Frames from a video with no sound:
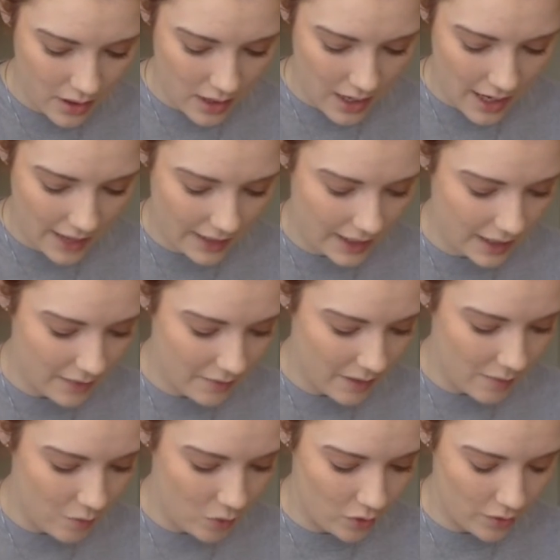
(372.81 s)
I get my
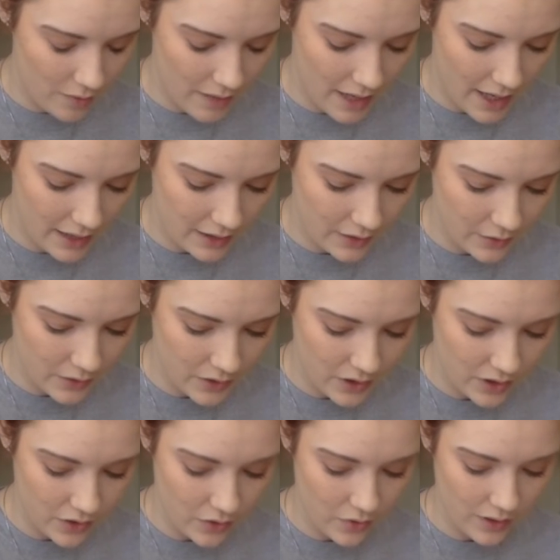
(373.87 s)
molar mass, which
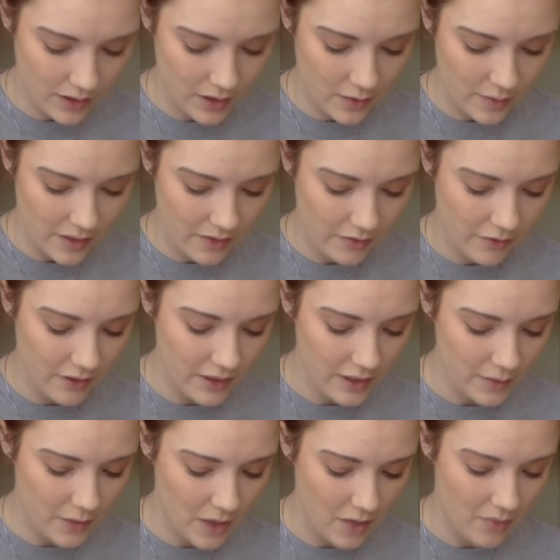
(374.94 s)
is going to be, for this
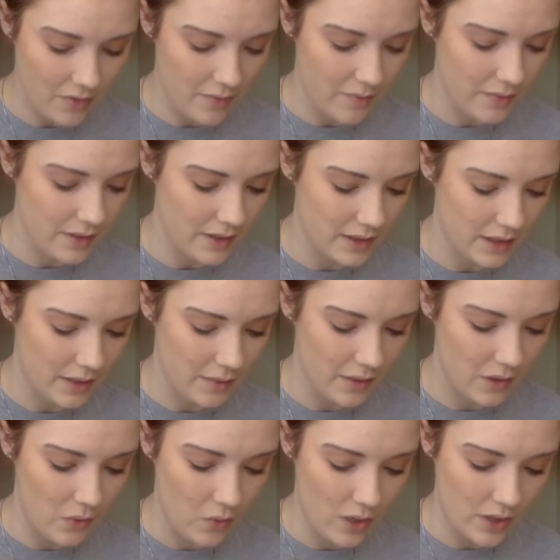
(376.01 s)
problem, it's going to
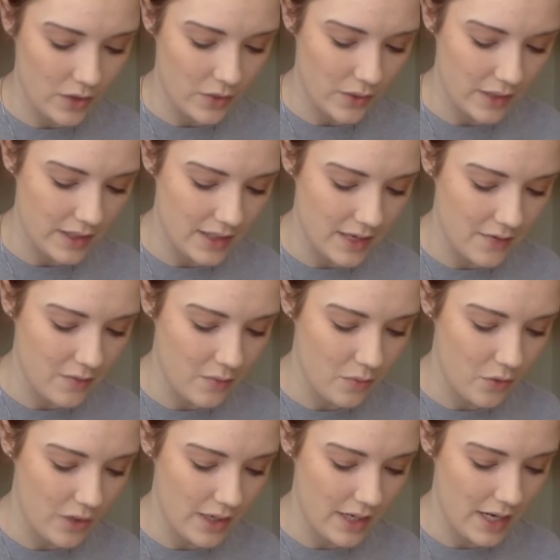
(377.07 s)
be
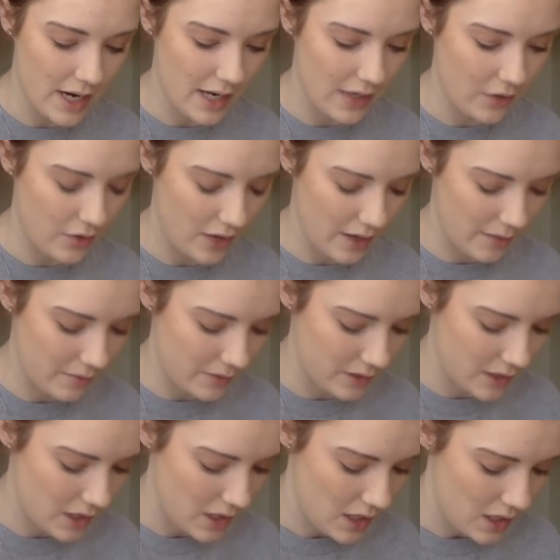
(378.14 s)
127.9 grams.
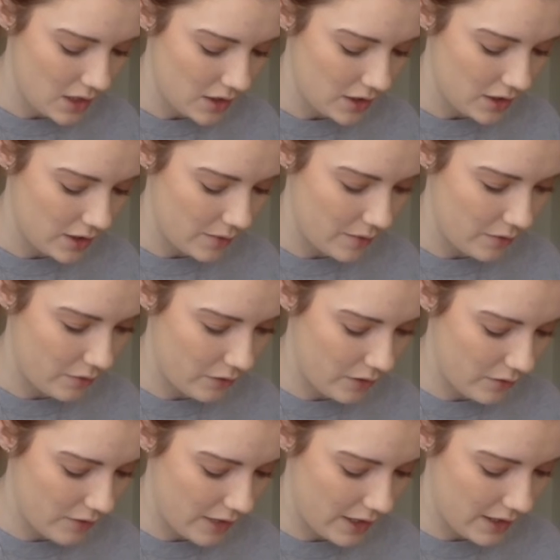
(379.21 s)
So let me
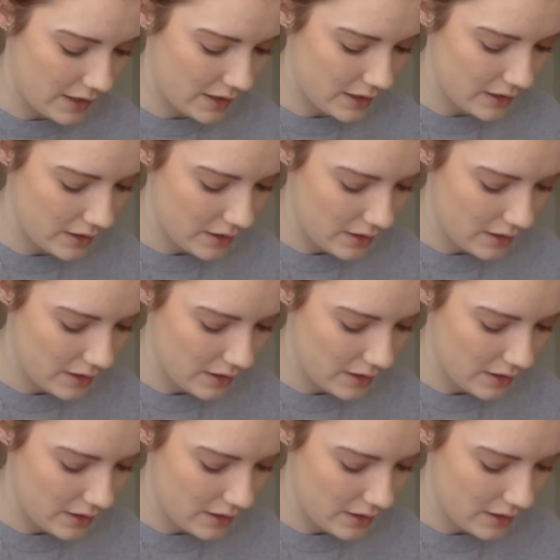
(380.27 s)
rewrite.